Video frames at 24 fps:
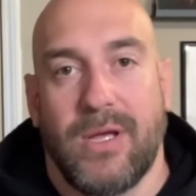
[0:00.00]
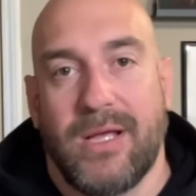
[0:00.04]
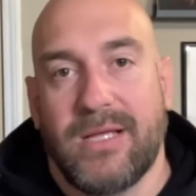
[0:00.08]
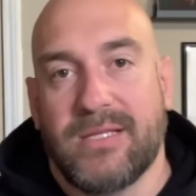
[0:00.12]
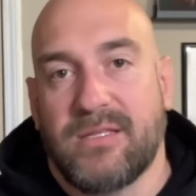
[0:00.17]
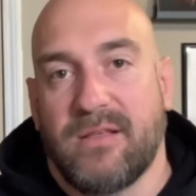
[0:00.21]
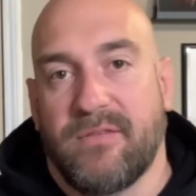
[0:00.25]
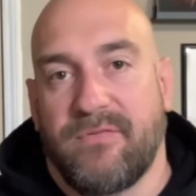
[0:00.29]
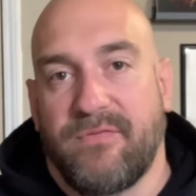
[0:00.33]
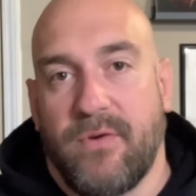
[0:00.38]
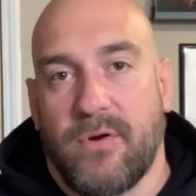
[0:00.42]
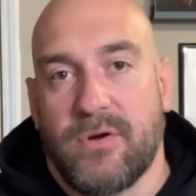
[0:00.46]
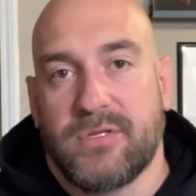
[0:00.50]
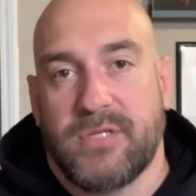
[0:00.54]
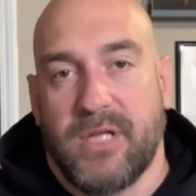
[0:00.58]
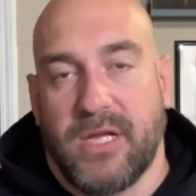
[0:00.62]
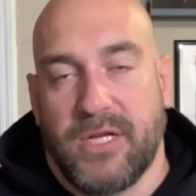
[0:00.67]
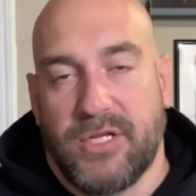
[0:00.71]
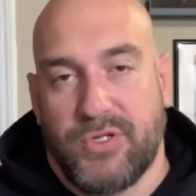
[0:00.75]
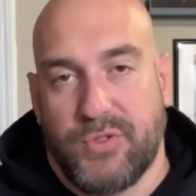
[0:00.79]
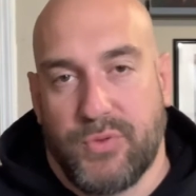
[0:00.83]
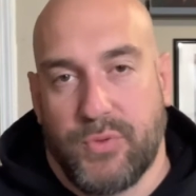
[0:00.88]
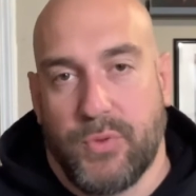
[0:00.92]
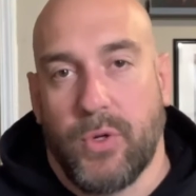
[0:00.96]
the first
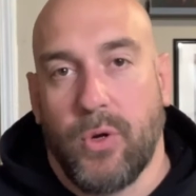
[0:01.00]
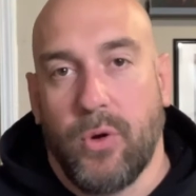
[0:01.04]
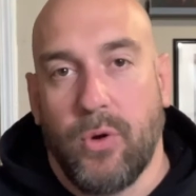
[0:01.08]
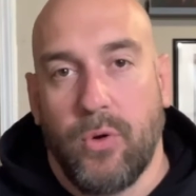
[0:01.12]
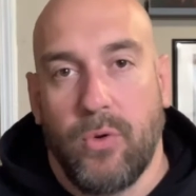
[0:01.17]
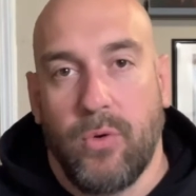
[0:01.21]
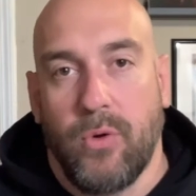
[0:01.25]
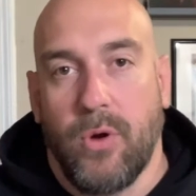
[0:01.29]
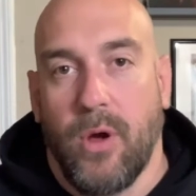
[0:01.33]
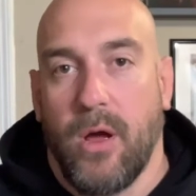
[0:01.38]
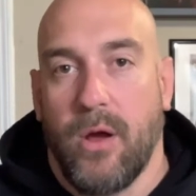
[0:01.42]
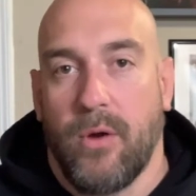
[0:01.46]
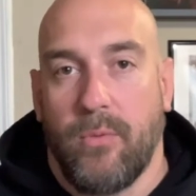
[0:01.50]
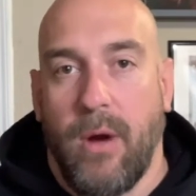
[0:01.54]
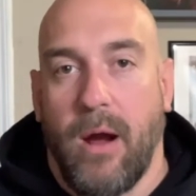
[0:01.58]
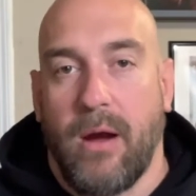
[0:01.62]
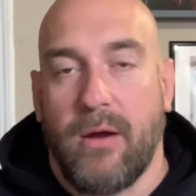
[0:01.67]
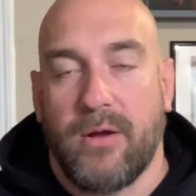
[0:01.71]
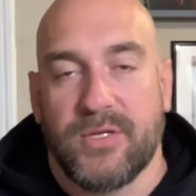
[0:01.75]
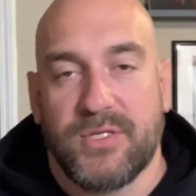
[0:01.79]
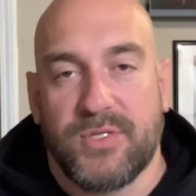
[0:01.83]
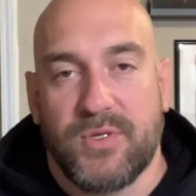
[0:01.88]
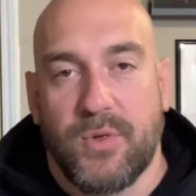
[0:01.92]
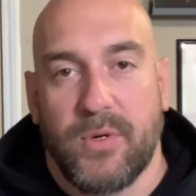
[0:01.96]
like true
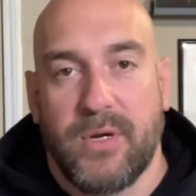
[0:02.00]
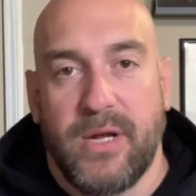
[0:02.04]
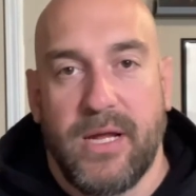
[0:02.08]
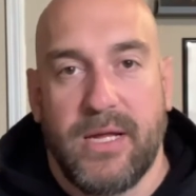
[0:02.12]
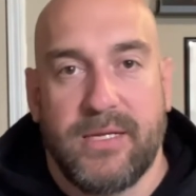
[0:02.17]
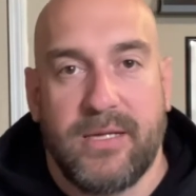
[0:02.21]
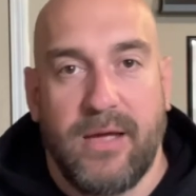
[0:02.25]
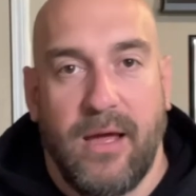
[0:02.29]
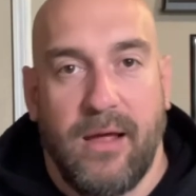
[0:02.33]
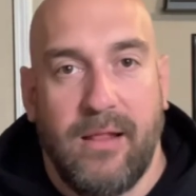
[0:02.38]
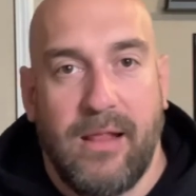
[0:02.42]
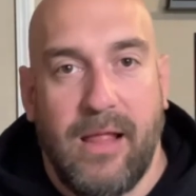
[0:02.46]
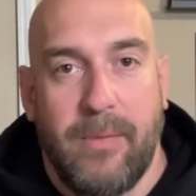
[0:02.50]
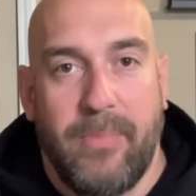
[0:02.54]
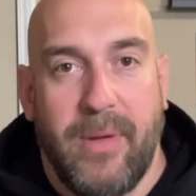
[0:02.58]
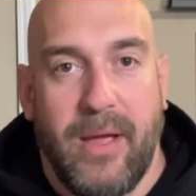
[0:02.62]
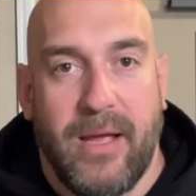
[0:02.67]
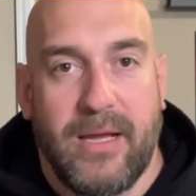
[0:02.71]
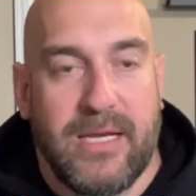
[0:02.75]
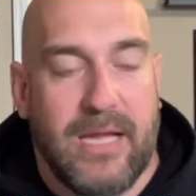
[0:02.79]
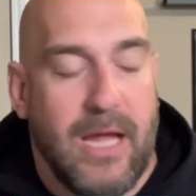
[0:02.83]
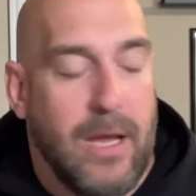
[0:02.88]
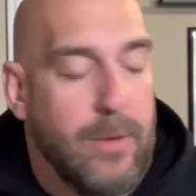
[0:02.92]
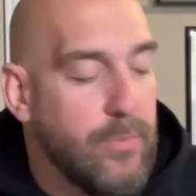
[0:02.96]
record store day title I
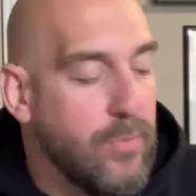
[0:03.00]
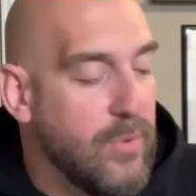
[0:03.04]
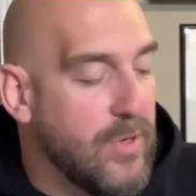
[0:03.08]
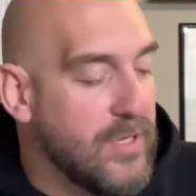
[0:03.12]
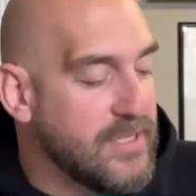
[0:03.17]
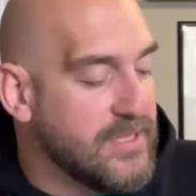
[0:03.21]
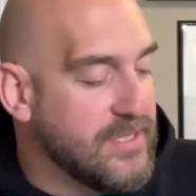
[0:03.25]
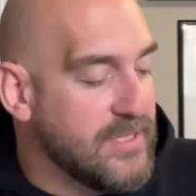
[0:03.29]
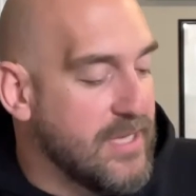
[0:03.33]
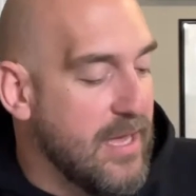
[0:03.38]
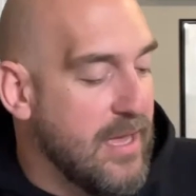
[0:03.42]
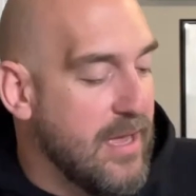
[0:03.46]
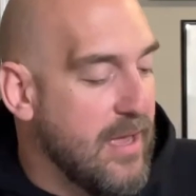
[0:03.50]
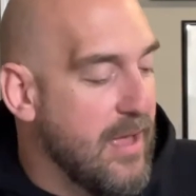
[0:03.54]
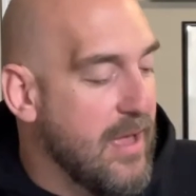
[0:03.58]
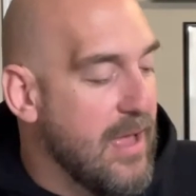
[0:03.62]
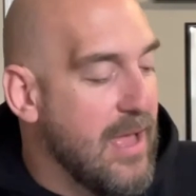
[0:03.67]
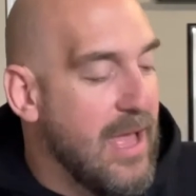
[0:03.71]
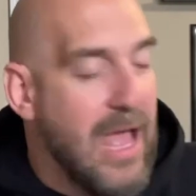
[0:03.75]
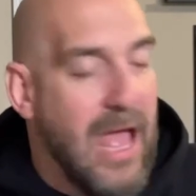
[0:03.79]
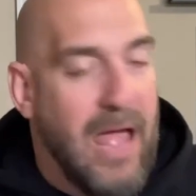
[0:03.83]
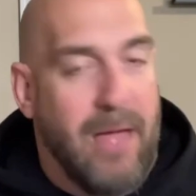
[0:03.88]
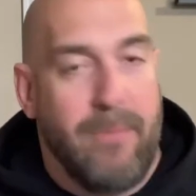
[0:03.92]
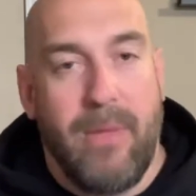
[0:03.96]
picked up was I
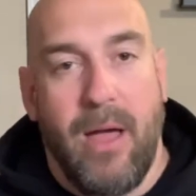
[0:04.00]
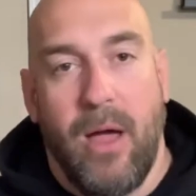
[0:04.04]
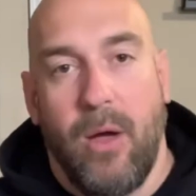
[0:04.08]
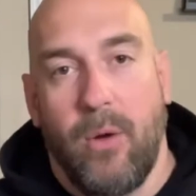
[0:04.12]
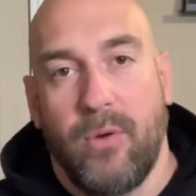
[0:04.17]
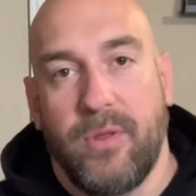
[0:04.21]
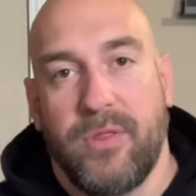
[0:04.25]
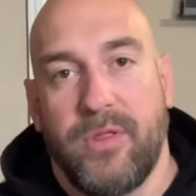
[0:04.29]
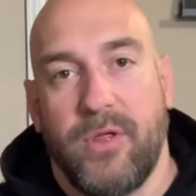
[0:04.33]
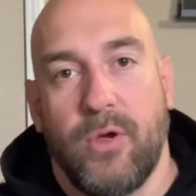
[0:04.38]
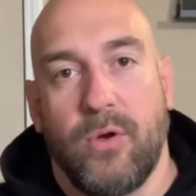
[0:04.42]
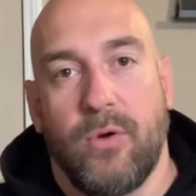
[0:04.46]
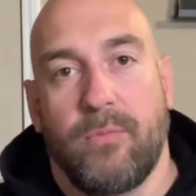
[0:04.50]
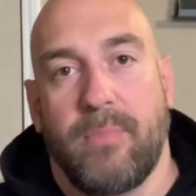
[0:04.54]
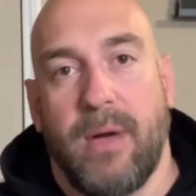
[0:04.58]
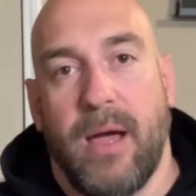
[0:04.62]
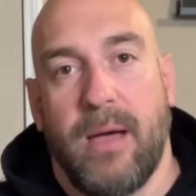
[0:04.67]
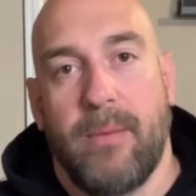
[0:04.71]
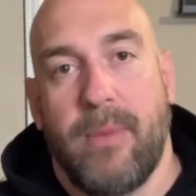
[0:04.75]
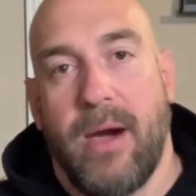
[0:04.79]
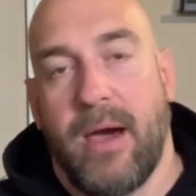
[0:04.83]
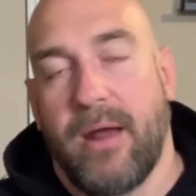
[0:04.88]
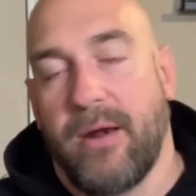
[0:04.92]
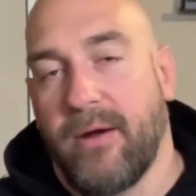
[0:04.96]
Melt With You
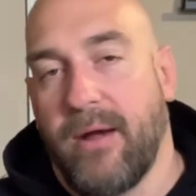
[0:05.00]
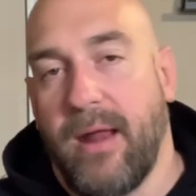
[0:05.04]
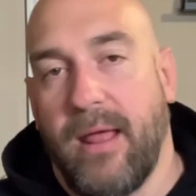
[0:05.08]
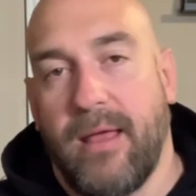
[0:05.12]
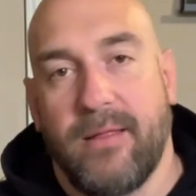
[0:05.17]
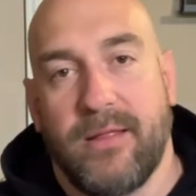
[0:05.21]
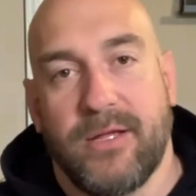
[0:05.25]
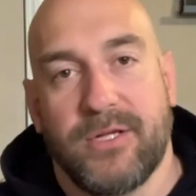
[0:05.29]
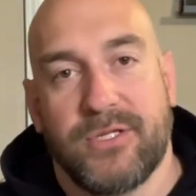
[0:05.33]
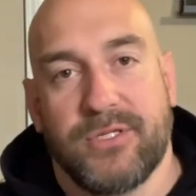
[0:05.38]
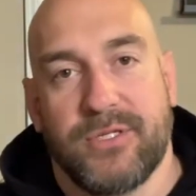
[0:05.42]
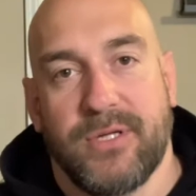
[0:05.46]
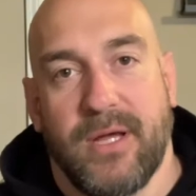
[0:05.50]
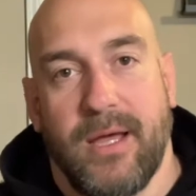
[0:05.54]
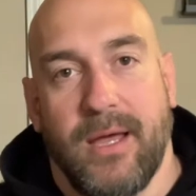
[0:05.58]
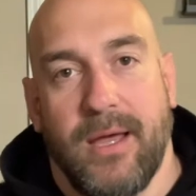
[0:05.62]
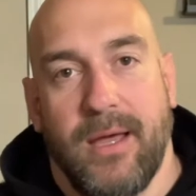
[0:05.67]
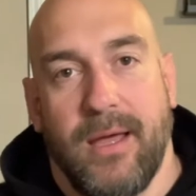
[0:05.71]
by Modern English.